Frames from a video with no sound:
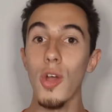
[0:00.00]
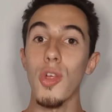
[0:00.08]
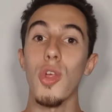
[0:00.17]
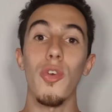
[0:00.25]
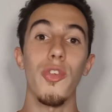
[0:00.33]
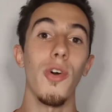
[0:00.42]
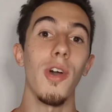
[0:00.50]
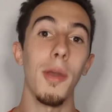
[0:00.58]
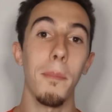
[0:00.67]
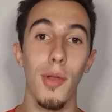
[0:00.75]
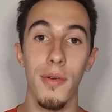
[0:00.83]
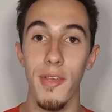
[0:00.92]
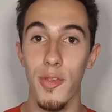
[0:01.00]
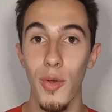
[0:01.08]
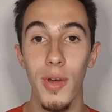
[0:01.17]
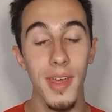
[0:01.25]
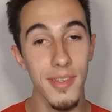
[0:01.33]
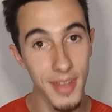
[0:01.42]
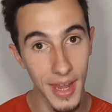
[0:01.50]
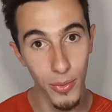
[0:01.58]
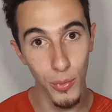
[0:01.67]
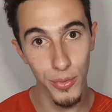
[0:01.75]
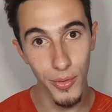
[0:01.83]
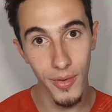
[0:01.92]
Yo soy profesor y
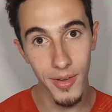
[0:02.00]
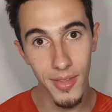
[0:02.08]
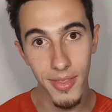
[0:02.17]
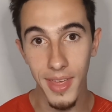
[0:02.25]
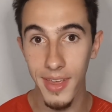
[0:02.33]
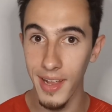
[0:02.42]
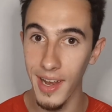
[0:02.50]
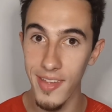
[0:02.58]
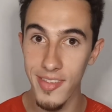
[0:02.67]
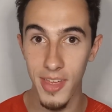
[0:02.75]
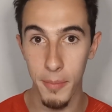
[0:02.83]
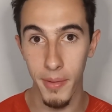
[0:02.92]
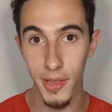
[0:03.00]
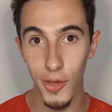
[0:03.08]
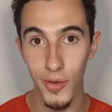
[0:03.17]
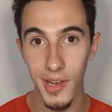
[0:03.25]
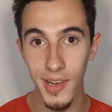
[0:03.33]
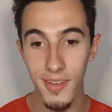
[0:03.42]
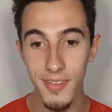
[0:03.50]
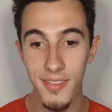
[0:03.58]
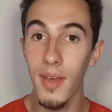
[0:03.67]
traductor de inglés y español